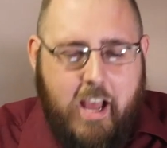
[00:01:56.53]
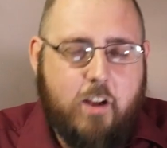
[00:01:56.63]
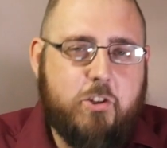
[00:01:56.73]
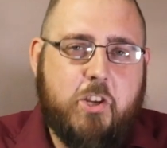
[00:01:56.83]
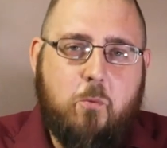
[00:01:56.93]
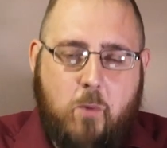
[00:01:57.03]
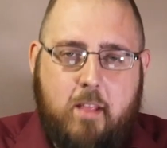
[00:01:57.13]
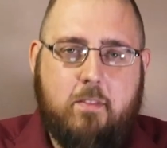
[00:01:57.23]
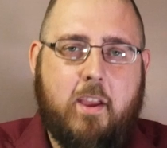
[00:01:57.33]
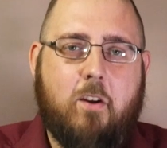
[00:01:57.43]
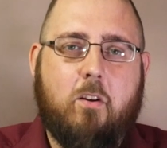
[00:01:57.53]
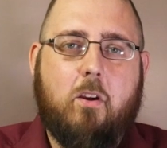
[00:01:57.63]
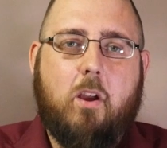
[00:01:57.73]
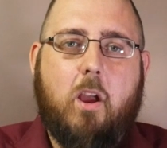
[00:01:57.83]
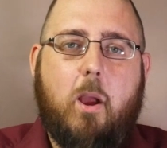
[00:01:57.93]
She went there
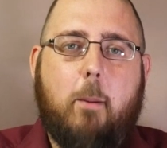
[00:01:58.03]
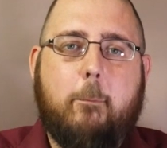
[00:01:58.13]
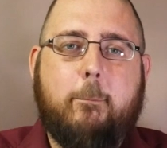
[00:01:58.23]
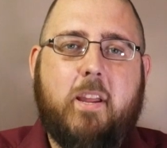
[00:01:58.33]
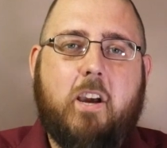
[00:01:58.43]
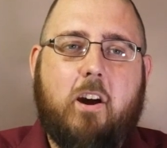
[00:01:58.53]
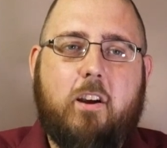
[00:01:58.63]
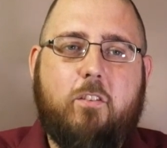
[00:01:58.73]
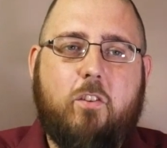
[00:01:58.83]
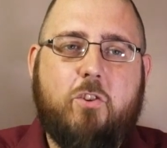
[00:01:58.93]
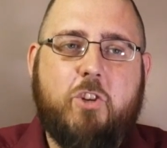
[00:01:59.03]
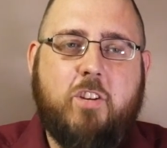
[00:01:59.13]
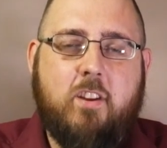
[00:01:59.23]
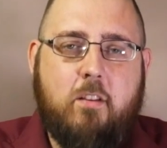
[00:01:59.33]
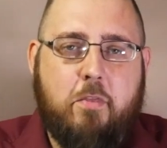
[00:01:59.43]
because she
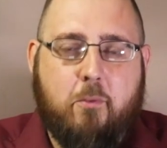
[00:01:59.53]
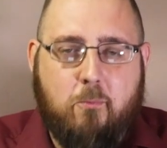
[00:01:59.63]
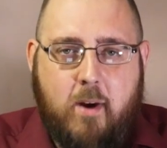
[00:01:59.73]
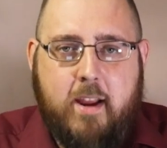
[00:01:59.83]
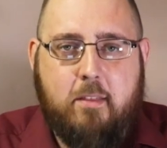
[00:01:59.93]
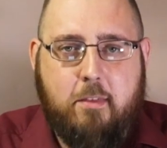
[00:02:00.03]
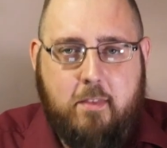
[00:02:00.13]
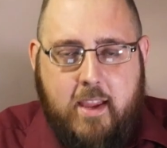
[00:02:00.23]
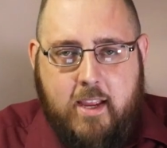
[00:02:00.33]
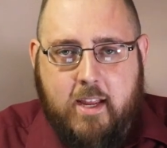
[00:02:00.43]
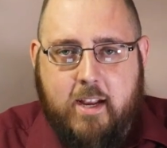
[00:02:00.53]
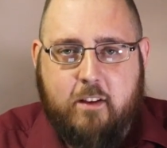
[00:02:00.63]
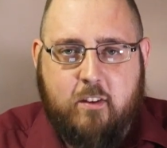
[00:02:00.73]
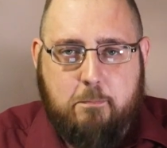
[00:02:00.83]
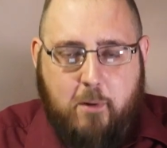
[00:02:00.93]
did the right thing in
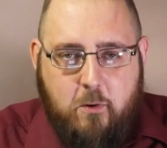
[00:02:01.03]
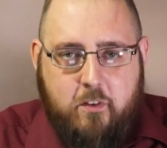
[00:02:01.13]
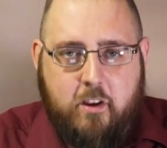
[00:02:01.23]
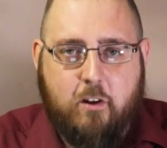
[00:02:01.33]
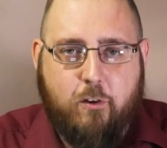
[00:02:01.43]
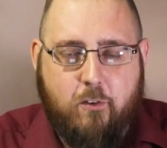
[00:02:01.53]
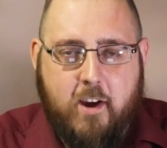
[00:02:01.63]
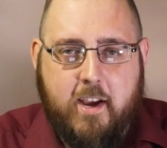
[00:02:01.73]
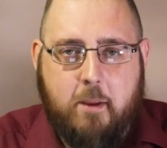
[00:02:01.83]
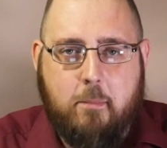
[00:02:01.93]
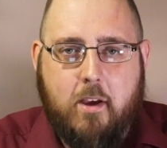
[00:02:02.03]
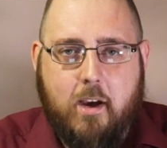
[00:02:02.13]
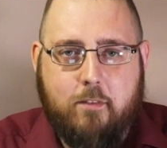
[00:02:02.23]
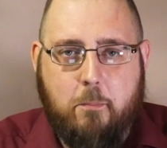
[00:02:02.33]
exposing a crime of